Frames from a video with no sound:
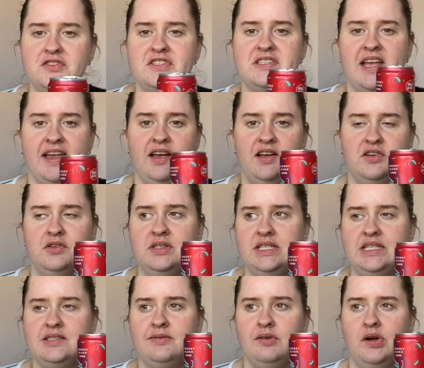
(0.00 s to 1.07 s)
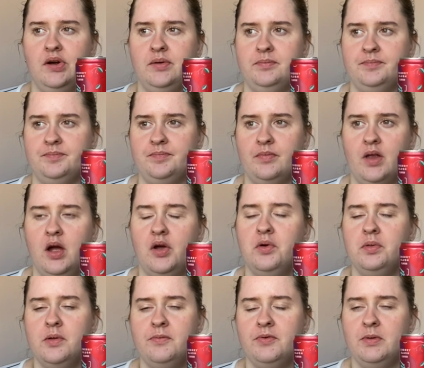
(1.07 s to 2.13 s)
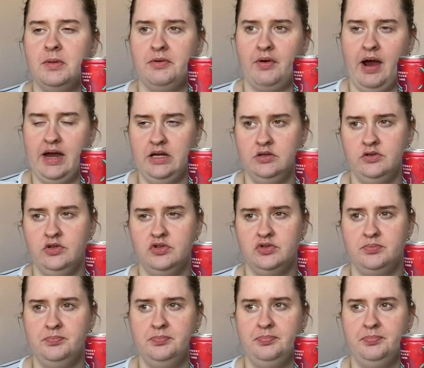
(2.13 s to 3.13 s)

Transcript: to say, I got them from the range,